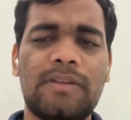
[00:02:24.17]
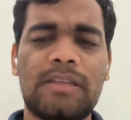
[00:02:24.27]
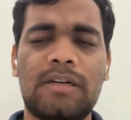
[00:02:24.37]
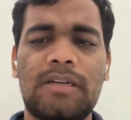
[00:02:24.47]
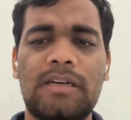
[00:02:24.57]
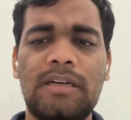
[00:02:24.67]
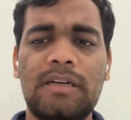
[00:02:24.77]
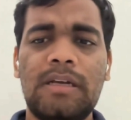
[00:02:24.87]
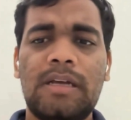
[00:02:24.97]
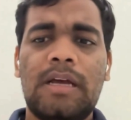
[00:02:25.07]
the third year.
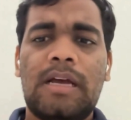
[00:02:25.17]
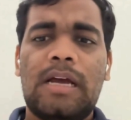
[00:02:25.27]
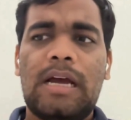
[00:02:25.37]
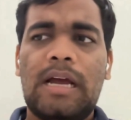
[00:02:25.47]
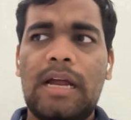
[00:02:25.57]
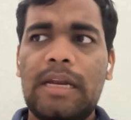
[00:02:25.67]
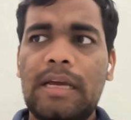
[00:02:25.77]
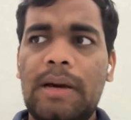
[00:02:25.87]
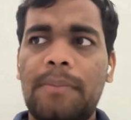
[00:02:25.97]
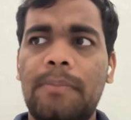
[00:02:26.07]
And